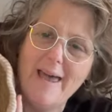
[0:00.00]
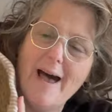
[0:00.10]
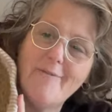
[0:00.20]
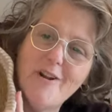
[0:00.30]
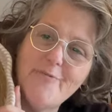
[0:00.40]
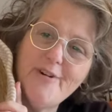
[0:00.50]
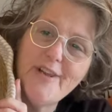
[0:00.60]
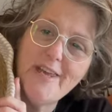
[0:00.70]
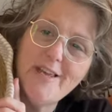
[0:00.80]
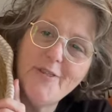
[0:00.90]
I'm gonna put
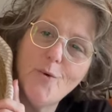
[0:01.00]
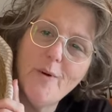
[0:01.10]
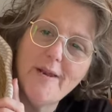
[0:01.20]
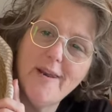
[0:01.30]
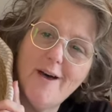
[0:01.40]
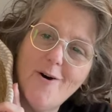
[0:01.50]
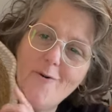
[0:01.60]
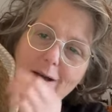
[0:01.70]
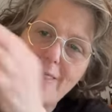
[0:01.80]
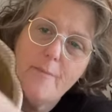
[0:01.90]
it in the window
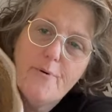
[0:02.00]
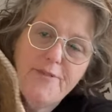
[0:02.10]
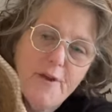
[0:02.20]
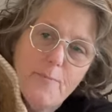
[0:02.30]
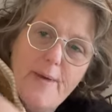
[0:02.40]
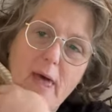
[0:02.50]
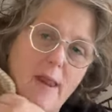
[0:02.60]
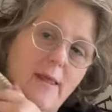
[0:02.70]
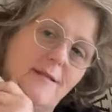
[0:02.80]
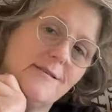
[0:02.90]
and then put their bed
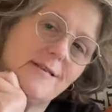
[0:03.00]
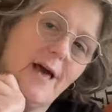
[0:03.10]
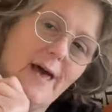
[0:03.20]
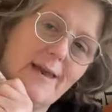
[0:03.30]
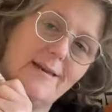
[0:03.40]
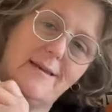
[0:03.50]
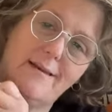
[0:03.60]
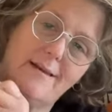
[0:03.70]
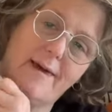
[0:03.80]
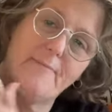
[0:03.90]
inside.
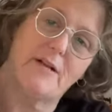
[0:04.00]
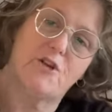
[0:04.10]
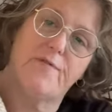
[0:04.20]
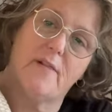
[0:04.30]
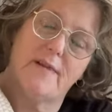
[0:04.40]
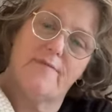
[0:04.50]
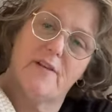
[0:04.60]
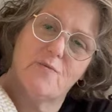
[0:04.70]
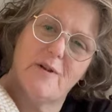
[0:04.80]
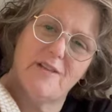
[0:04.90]
I'm not sure if I'll leave
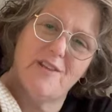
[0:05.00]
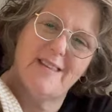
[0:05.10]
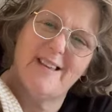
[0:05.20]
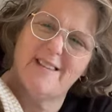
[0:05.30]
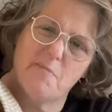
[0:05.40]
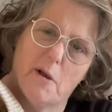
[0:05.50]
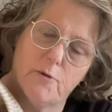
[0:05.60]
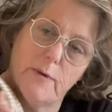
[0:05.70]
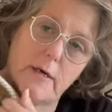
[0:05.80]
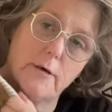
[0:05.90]
this one. It, it, just smells
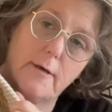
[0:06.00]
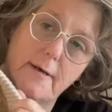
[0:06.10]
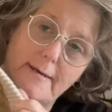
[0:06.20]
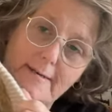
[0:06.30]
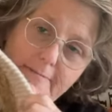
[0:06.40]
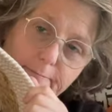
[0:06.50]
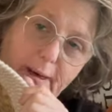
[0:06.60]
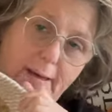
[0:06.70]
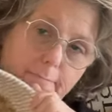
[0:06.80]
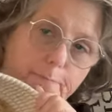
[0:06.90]
weird.
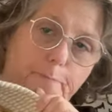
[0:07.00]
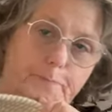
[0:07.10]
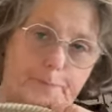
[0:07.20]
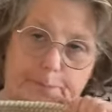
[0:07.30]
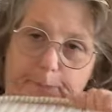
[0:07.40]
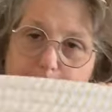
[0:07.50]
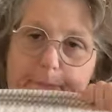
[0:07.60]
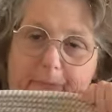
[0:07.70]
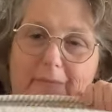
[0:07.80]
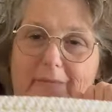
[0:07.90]
But
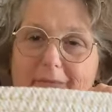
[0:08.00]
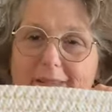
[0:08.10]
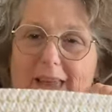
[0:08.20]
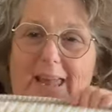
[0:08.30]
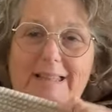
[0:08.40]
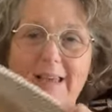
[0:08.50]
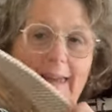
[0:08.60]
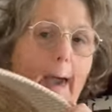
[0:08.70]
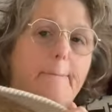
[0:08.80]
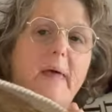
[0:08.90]
it's a
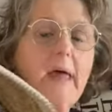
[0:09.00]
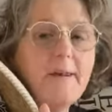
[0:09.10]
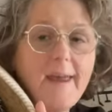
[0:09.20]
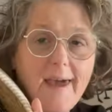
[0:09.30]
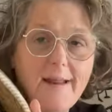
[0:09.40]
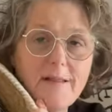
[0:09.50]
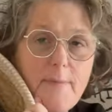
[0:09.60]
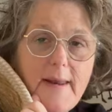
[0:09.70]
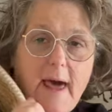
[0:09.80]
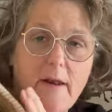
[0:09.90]
cat bed and it's
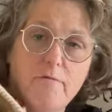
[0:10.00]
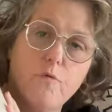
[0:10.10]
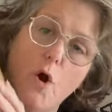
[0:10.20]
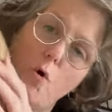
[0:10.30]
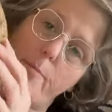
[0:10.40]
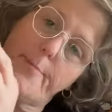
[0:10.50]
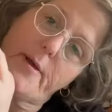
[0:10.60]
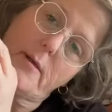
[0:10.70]
made out of rope